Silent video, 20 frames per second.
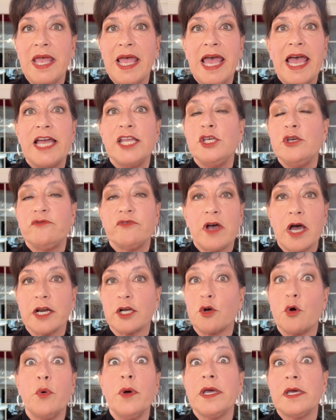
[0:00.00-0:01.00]
and you've got
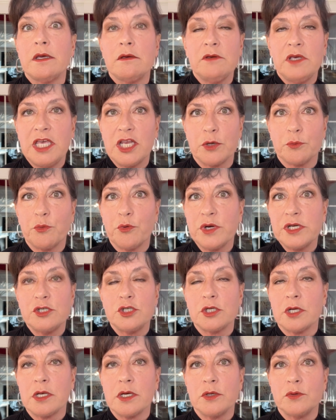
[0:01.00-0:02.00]
to get a bridge
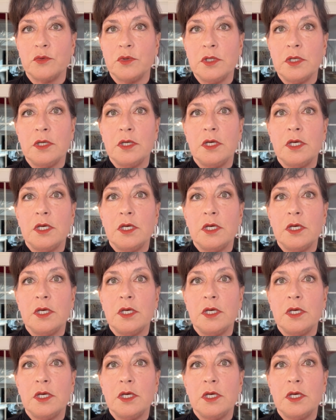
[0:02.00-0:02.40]
loan